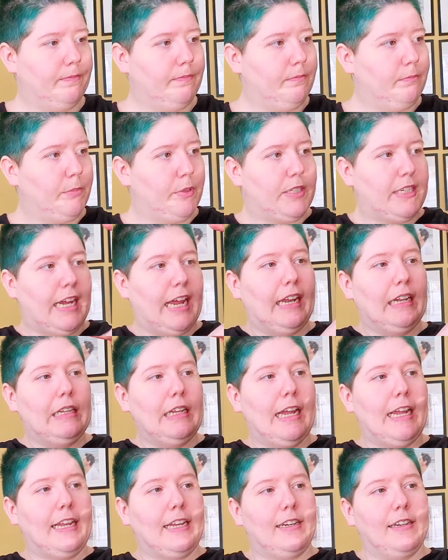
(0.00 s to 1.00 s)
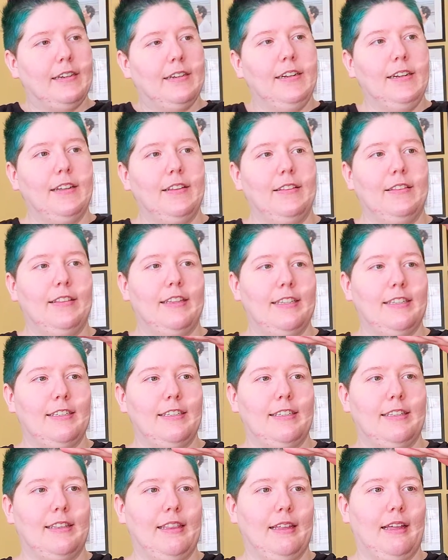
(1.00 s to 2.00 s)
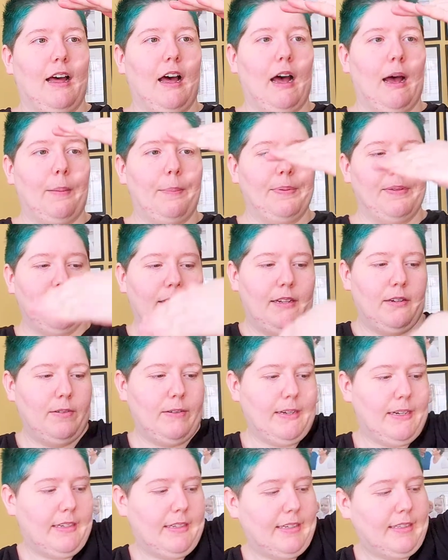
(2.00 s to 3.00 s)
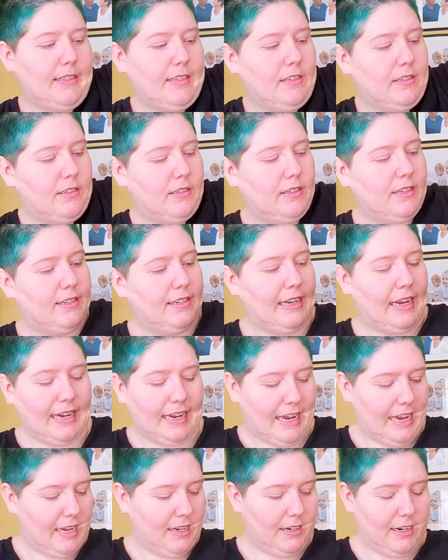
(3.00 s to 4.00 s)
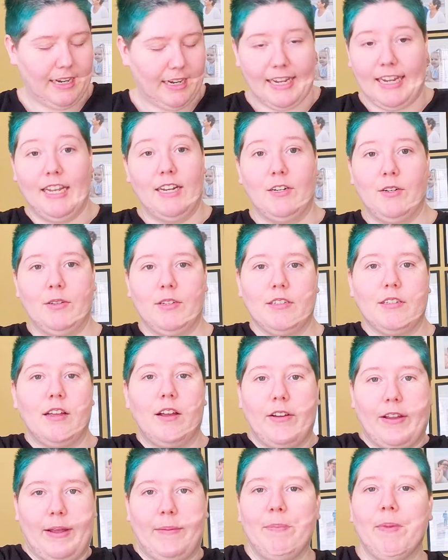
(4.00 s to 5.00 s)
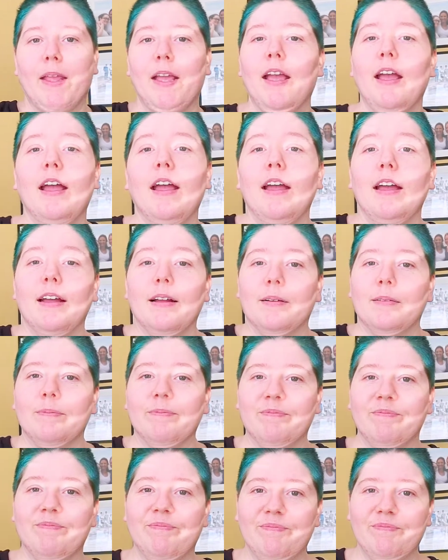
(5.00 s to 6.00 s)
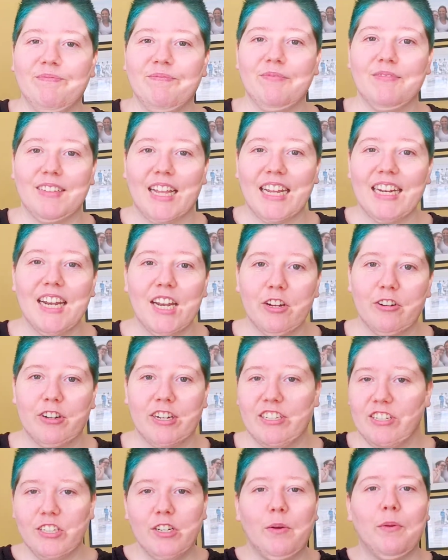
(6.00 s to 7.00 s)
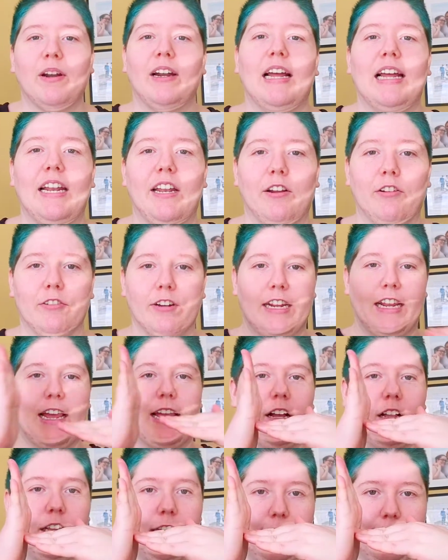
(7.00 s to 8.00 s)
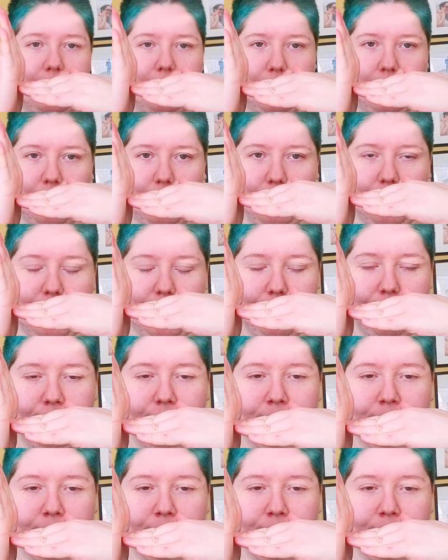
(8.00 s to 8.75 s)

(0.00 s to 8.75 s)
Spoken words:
pretend like this is the opposite, okay? Like this, I can't do this, okay. 90 degrees, you know what a 90-degree angle is, okay?